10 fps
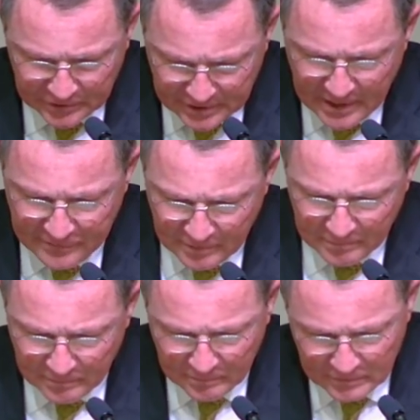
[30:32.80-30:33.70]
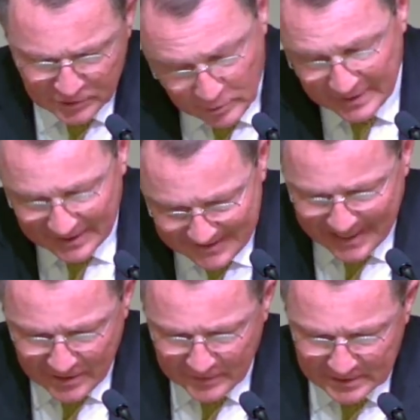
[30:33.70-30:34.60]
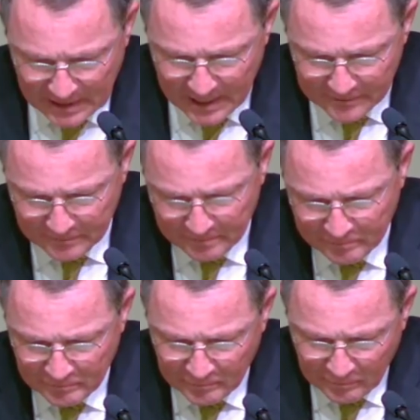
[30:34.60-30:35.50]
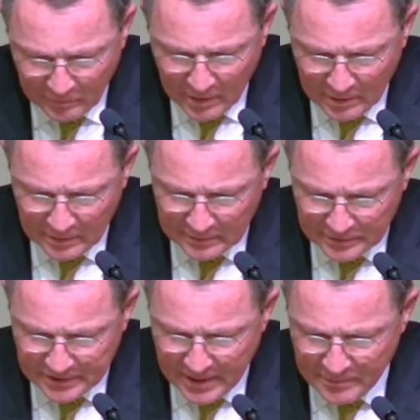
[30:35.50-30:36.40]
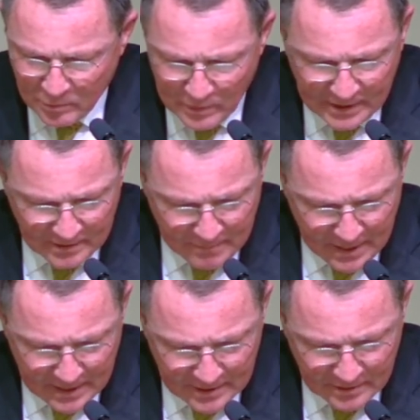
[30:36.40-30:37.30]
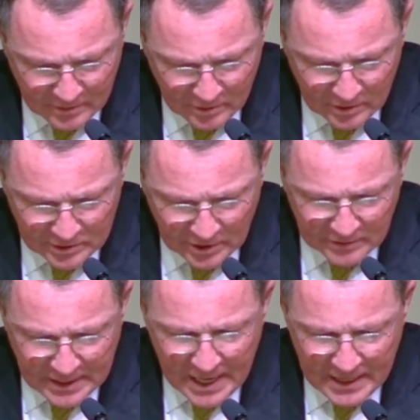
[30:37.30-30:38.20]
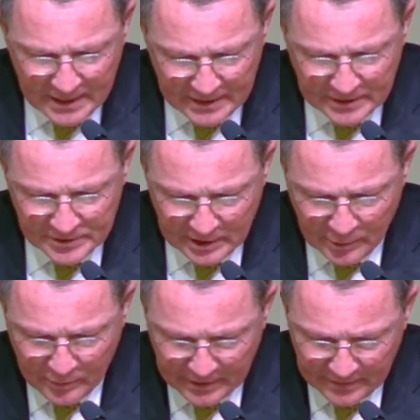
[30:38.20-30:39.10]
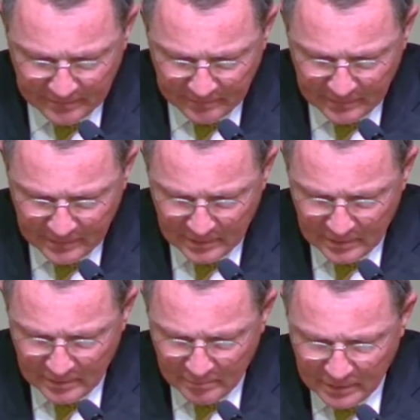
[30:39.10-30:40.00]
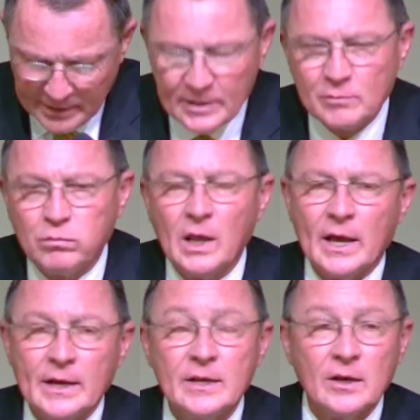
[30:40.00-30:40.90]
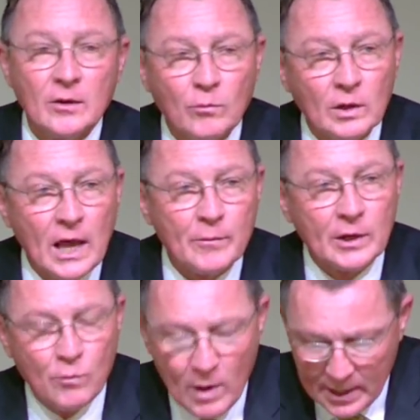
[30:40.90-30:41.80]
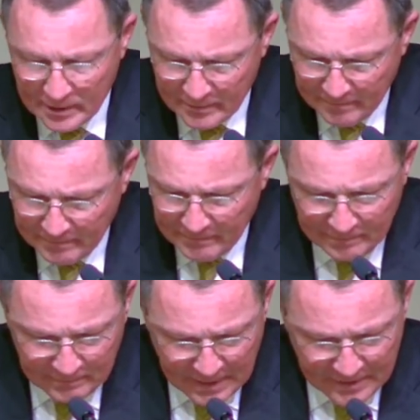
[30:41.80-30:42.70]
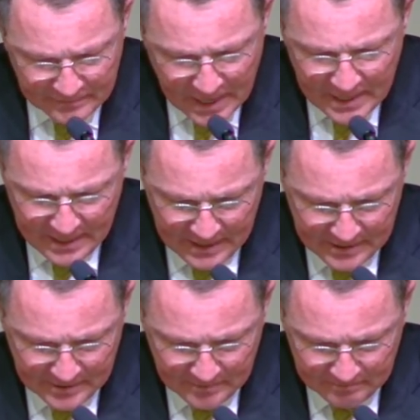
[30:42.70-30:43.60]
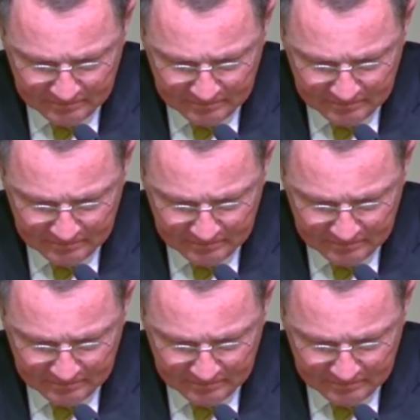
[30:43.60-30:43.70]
to save him, excuse me, to save his life, the same wicked man shall die in his iniquity, but his blood will I require at thy hand.